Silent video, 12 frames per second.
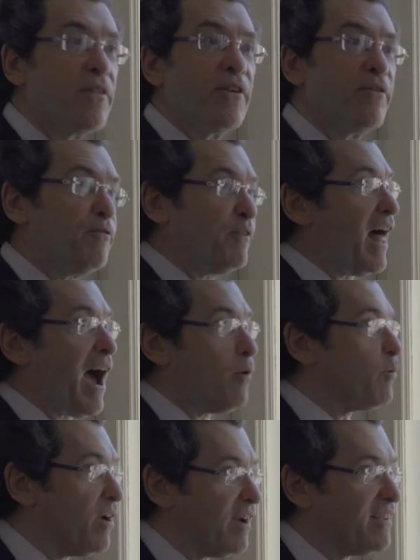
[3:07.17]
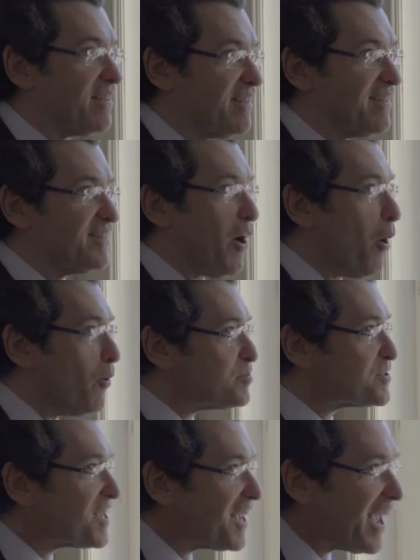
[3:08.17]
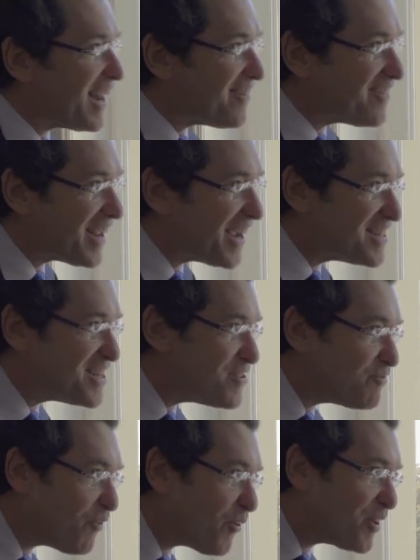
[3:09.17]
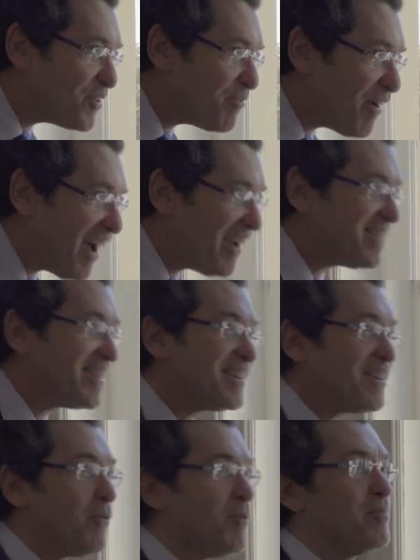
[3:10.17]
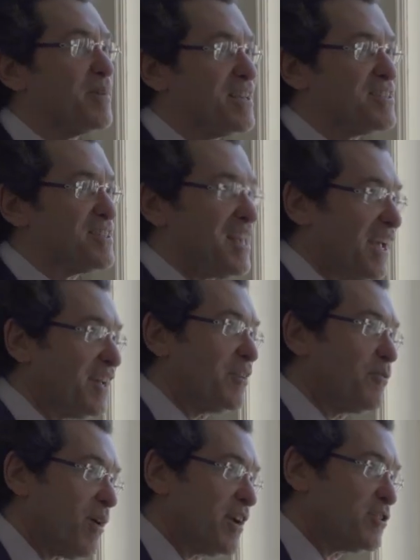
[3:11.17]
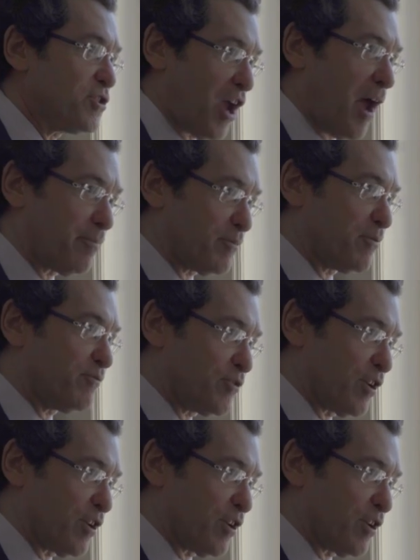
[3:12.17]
the flowering, the hopes again of 1945 that there would be a second great chapter of